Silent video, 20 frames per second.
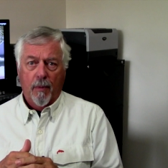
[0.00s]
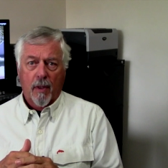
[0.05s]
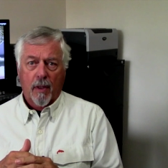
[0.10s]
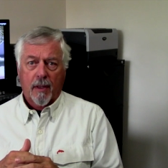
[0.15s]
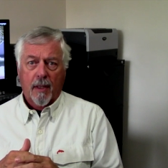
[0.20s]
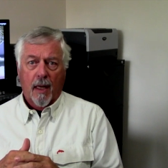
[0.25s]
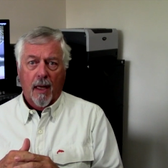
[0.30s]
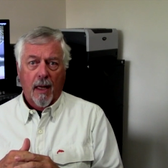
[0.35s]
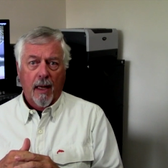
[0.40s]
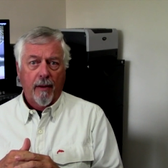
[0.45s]
will
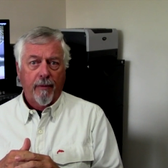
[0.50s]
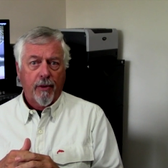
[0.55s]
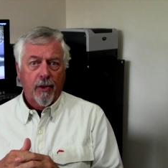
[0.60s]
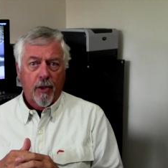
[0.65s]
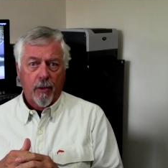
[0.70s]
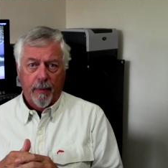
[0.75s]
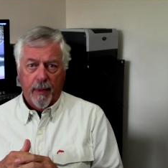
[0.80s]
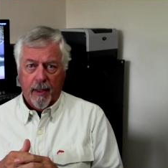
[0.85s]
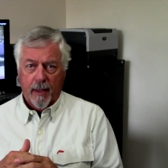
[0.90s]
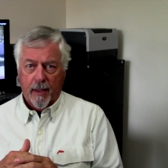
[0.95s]
deliver
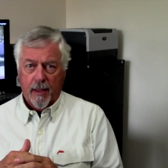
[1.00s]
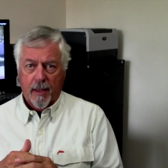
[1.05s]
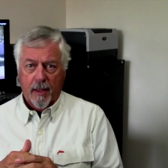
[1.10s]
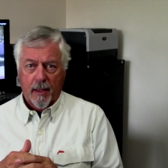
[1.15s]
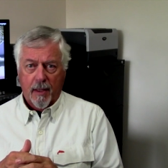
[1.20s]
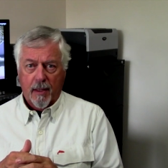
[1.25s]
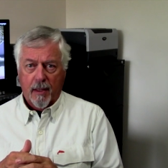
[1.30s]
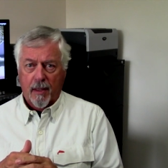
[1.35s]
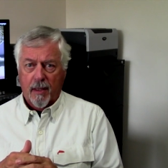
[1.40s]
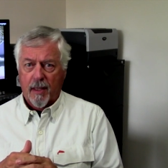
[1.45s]
tremendous
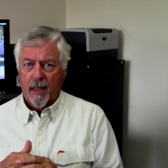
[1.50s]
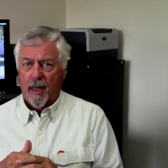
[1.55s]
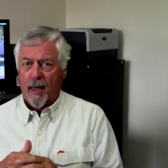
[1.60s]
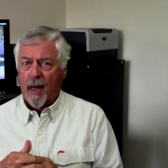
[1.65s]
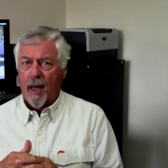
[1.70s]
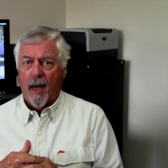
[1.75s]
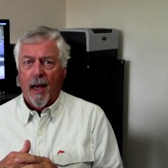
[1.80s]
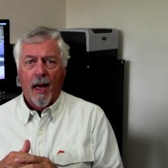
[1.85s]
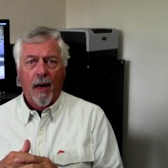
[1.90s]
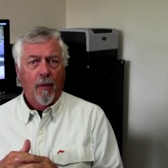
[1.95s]
distance, and
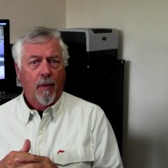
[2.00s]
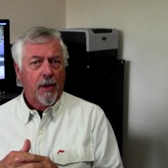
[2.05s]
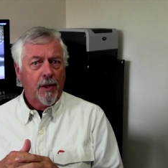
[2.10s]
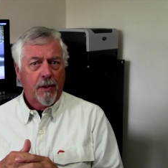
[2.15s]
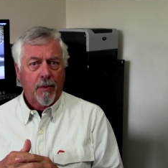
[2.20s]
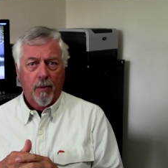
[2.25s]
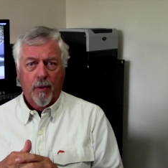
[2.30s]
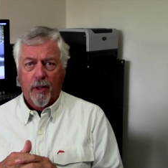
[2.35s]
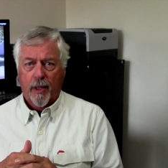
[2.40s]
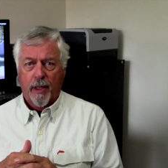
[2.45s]
I
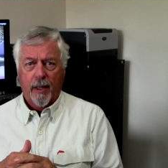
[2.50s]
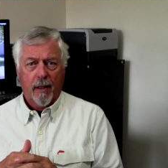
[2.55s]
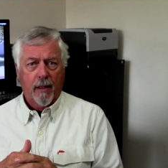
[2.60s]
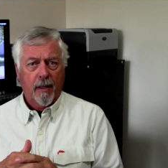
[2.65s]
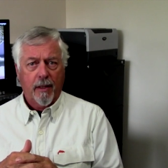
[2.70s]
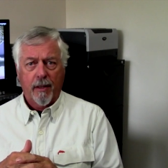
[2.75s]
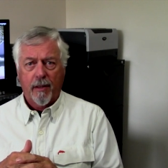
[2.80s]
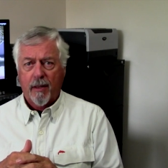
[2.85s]
wasn't working hard.